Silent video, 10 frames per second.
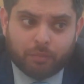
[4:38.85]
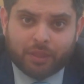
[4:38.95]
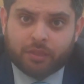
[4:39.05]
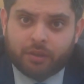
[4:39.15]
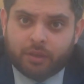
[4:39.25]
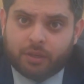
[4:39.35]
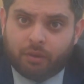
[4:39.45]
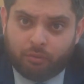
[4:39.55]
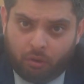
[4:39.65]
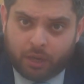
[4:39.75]
method
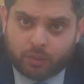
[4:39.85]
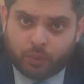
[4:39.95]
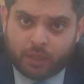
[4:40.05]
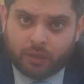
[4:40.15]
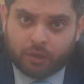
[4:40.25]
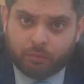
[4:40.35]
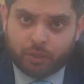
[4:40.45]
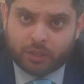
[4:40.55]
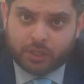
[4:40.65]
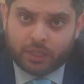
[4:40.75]
right within a community,